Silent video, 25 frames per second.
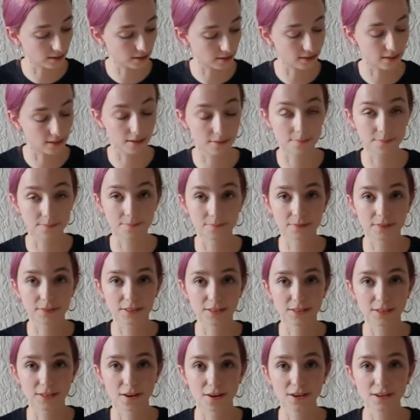the
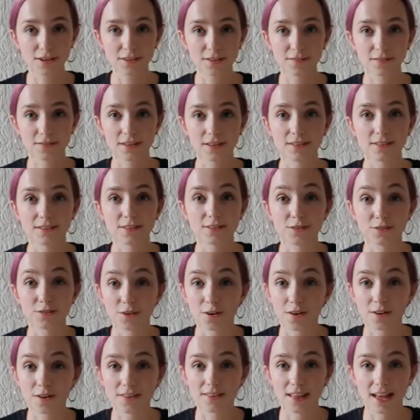start of the
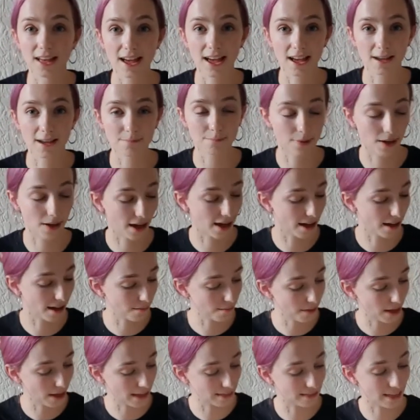straw in the pan
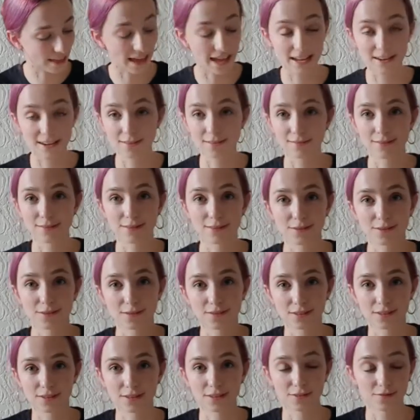and the end of the
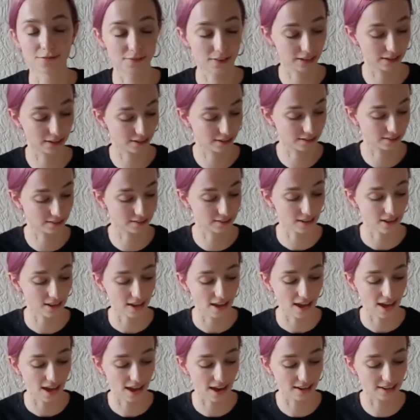straws in your fingers
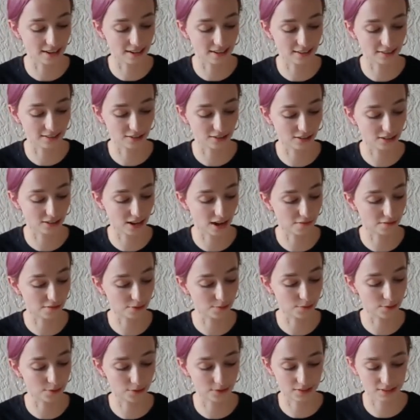and it should cover
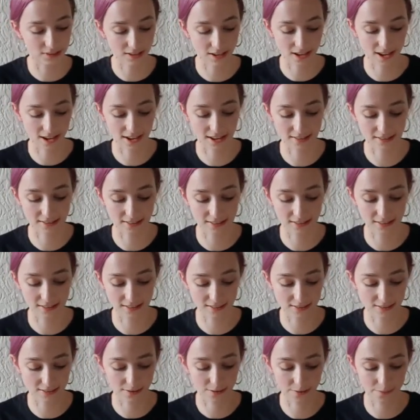most of the hand.
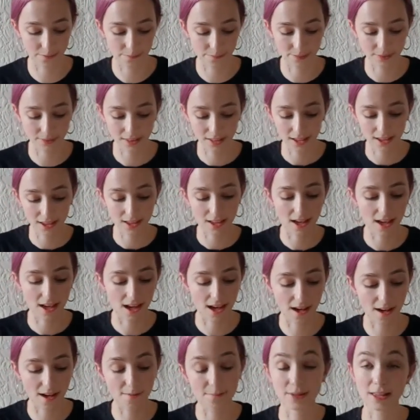So
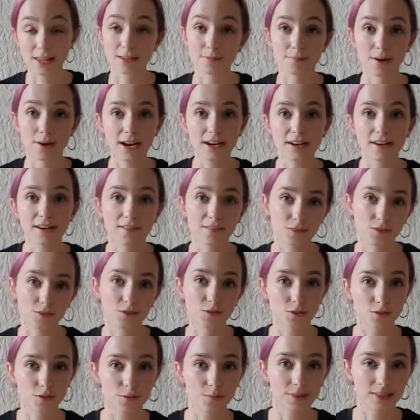I'll make mine and I'll
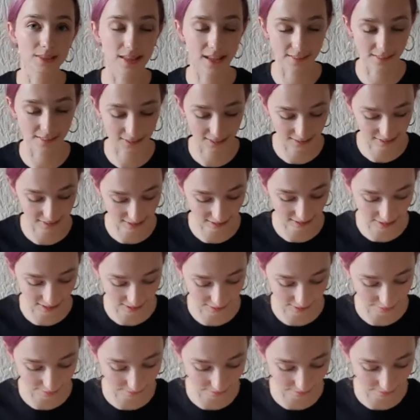show you what that looks like.